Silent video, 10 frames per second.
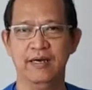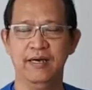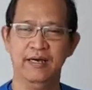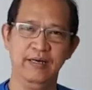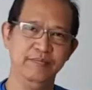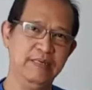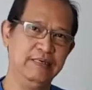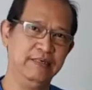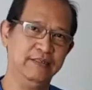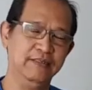I'm an
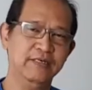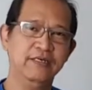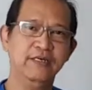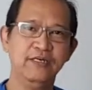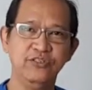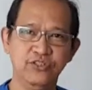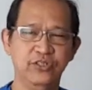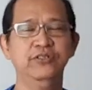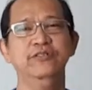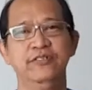
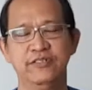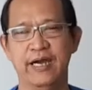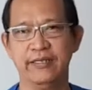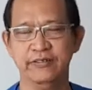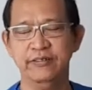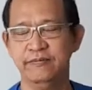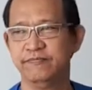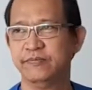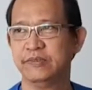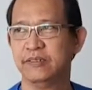interior designer.
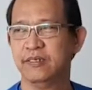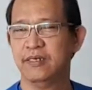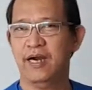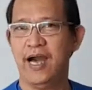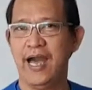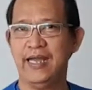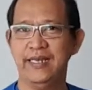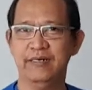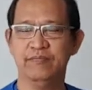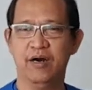I
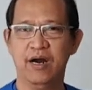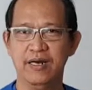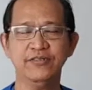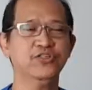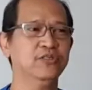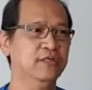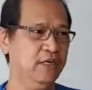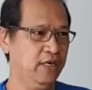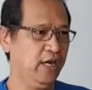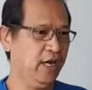love arts,
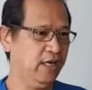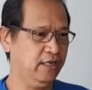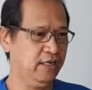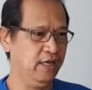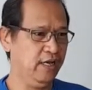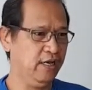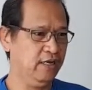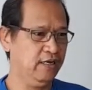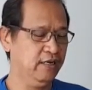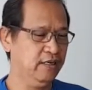and
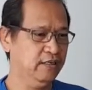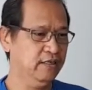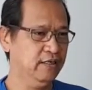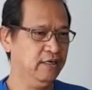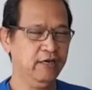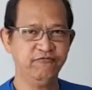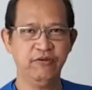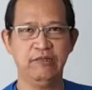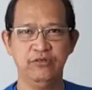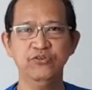I
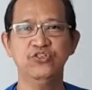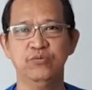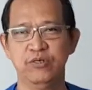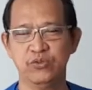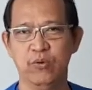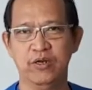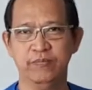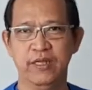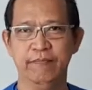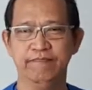feel YouTube is one
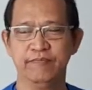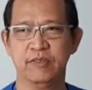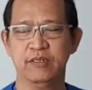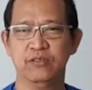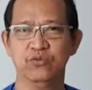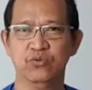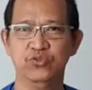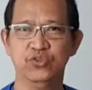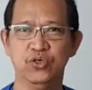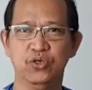of them, to
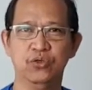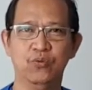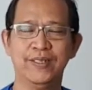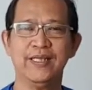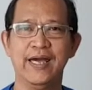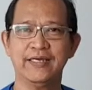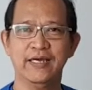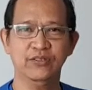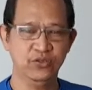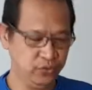show what I
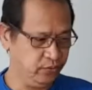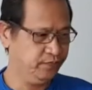can do.